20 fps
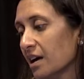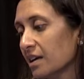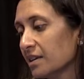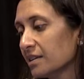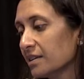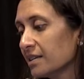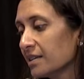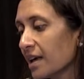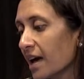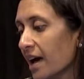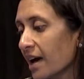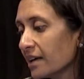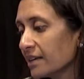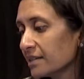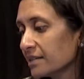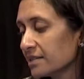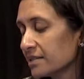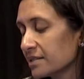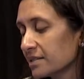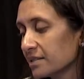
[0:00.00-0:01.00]
And in
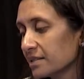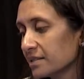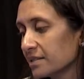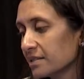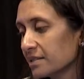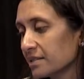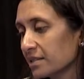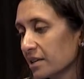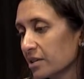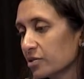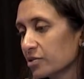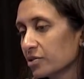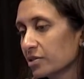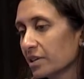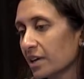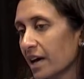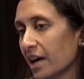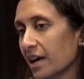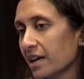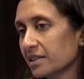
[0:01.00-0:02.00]
that instance, I
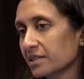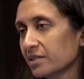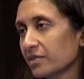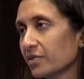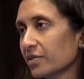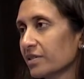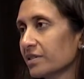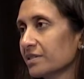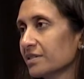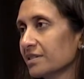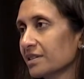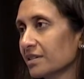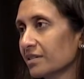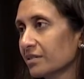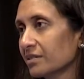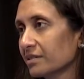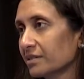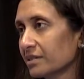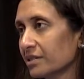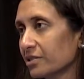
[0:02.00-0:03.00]
usually ask for the
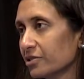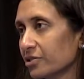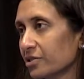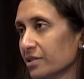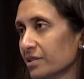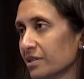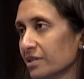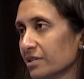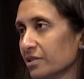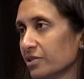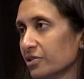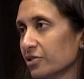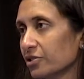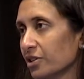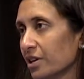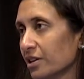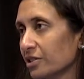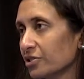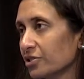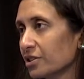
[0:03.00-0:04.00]
single lesion that's
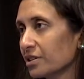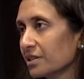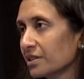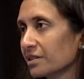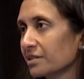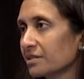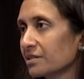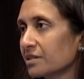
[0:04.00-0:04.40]
changing.